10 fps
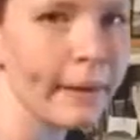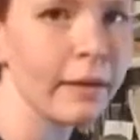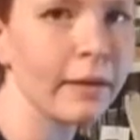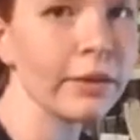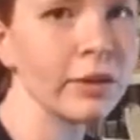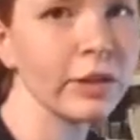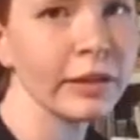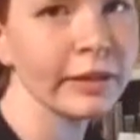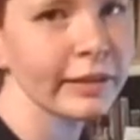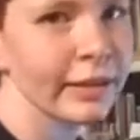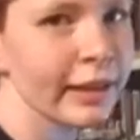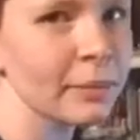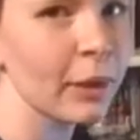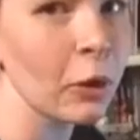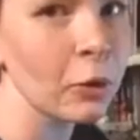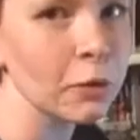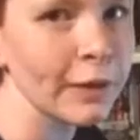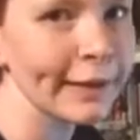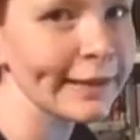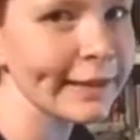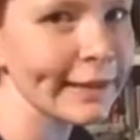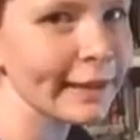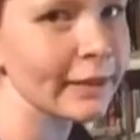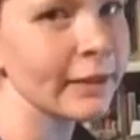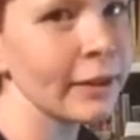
Allegedly, this has my whole face in it,